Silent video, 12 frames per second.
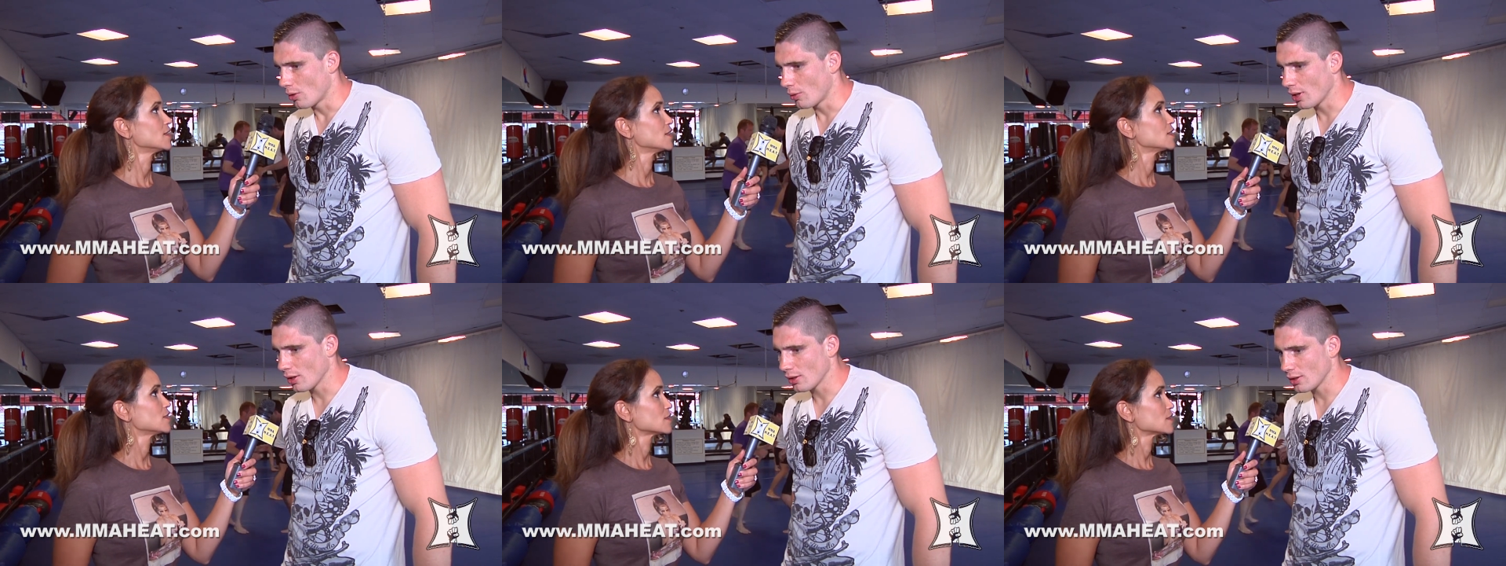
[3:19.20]

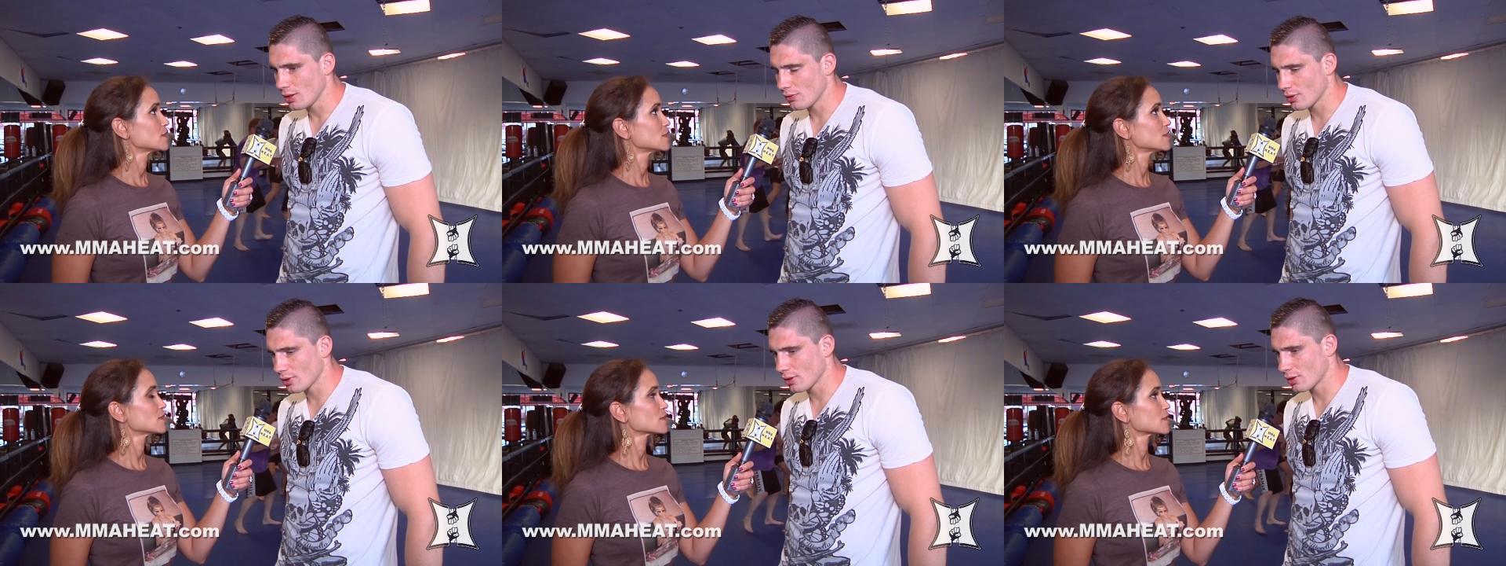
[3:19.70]
Speaker 1: Well,
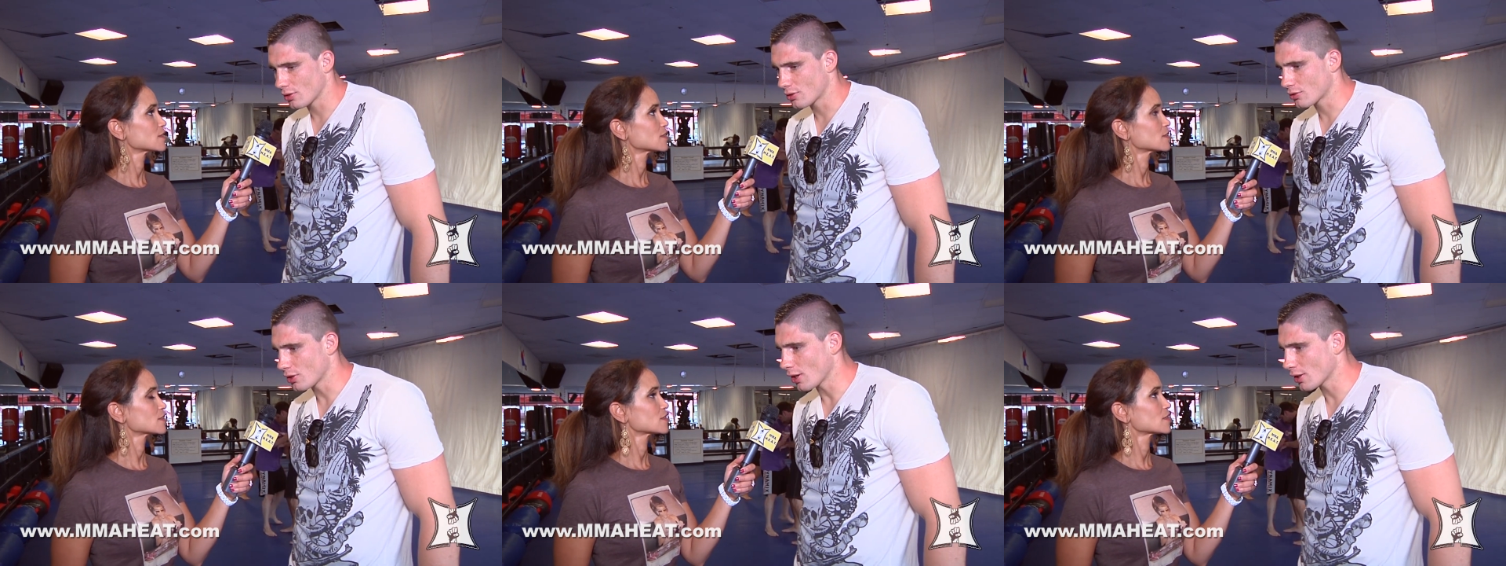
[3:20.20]
even
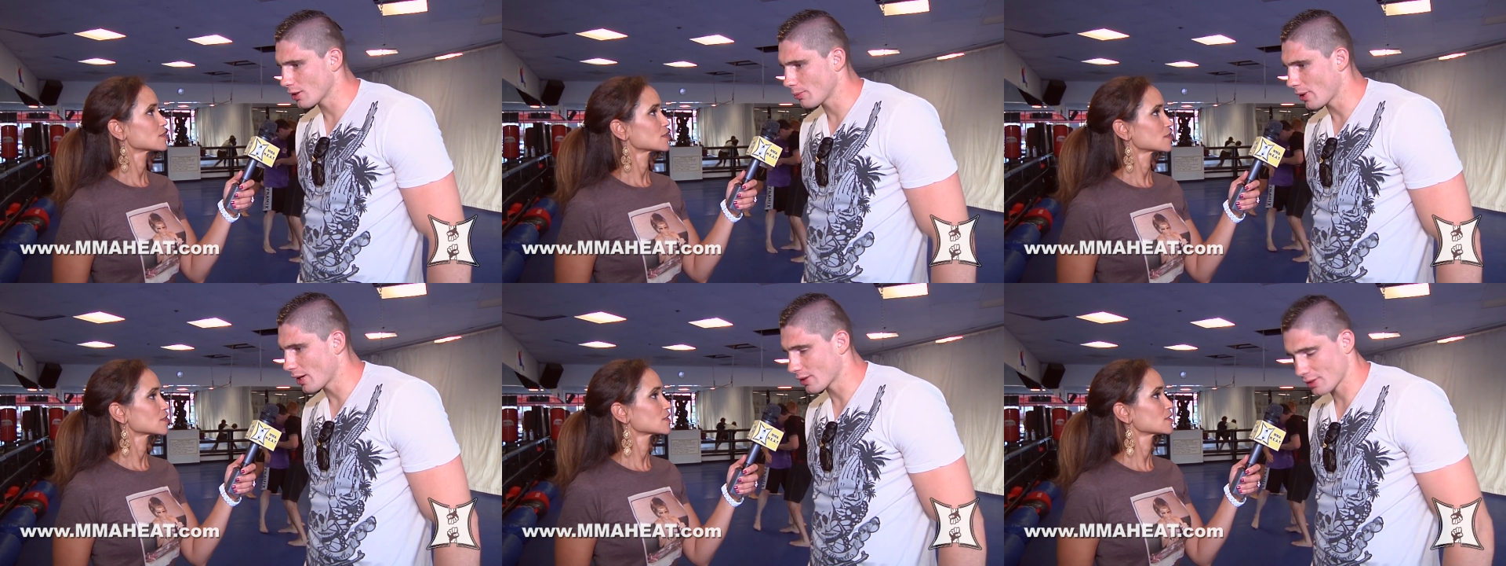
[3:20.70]
talking
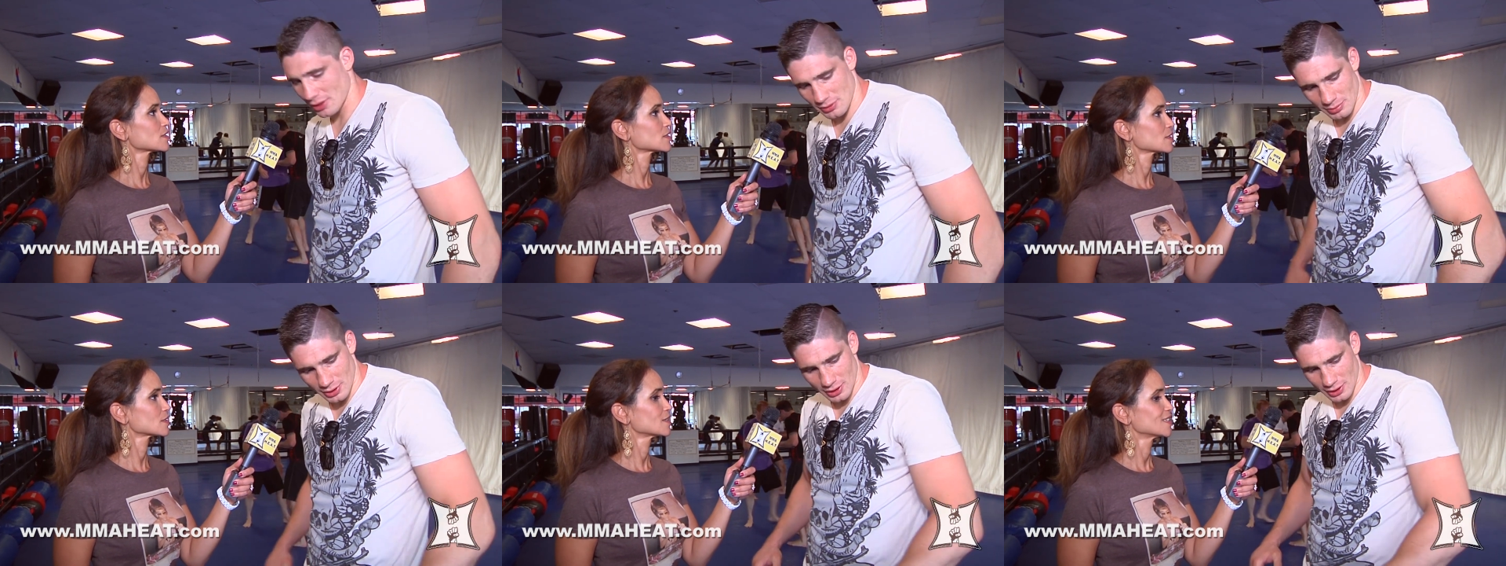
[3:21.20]
about it
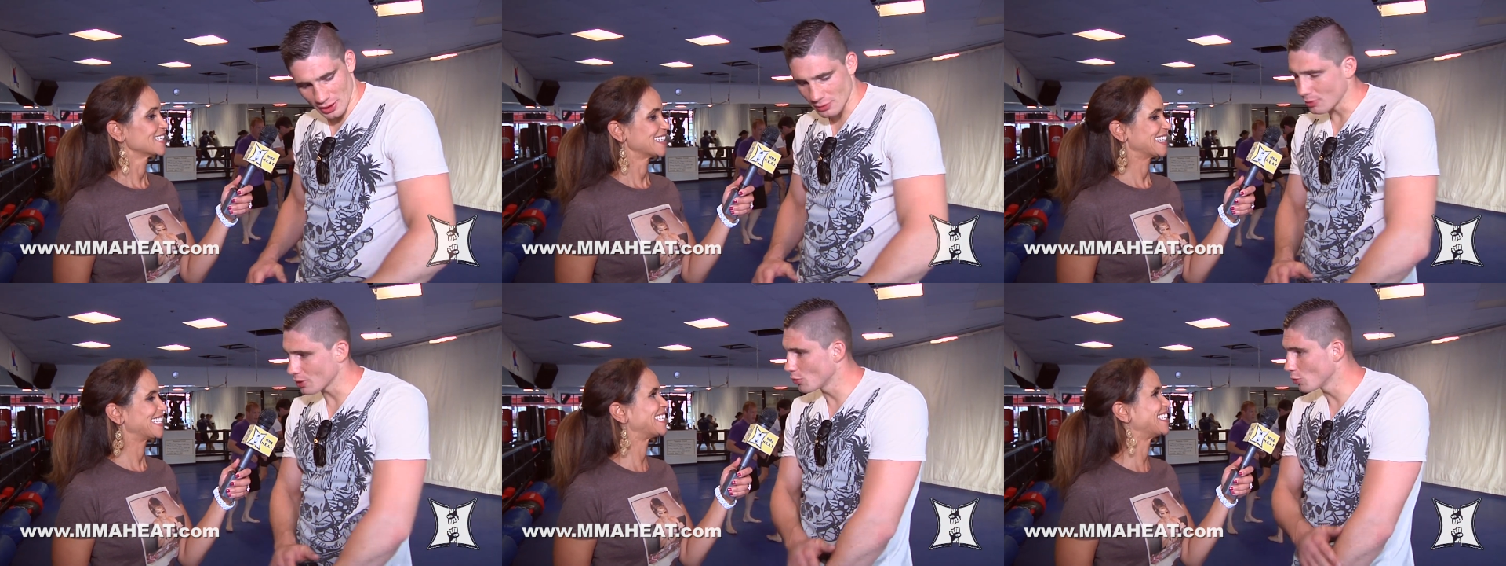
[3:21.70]
gives me
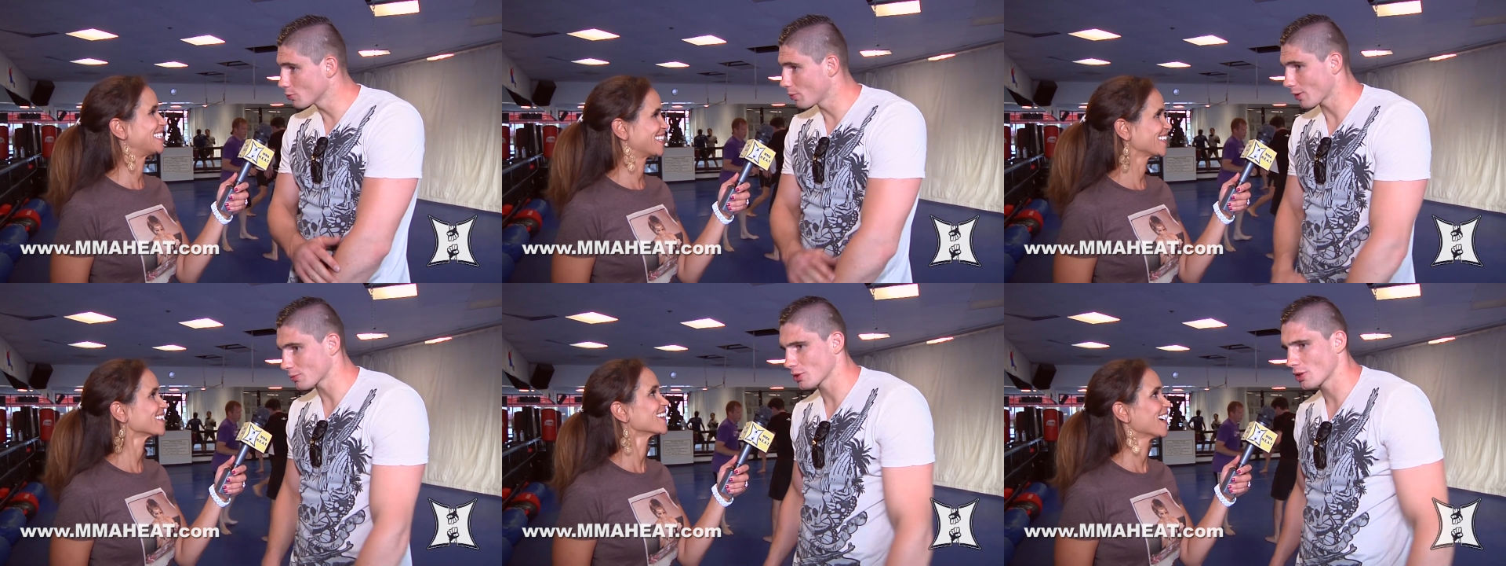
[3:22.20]
gives me
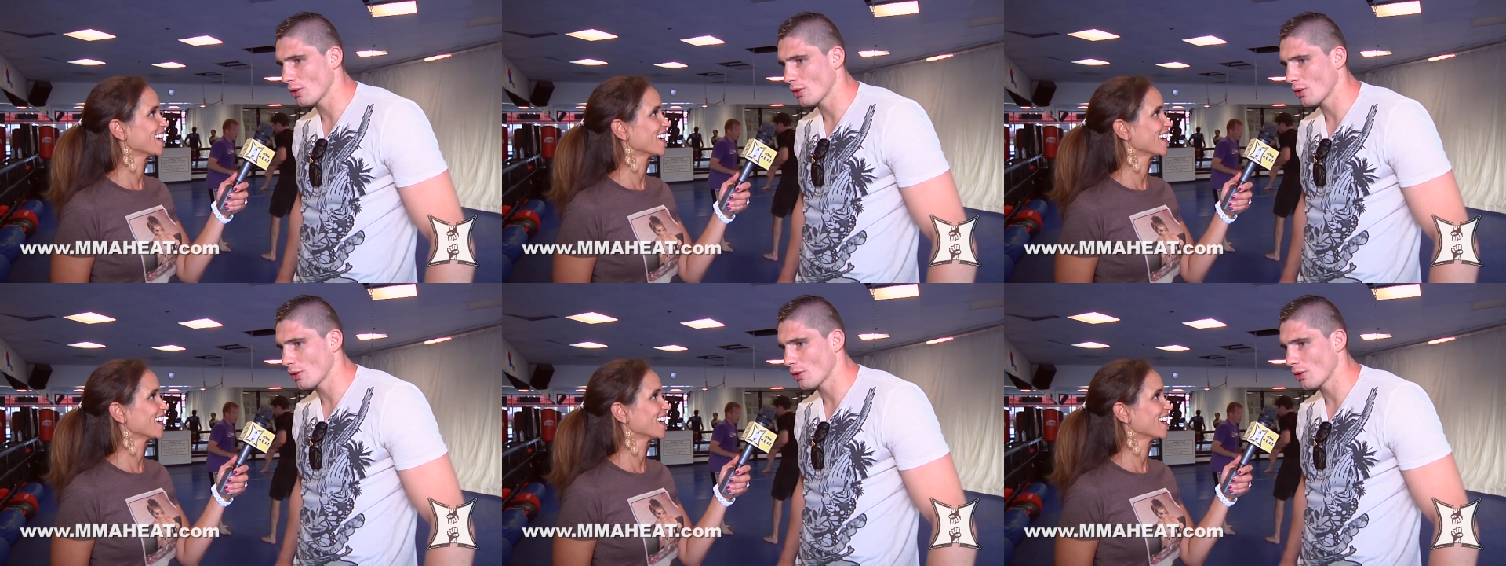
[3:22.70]
goosebumps.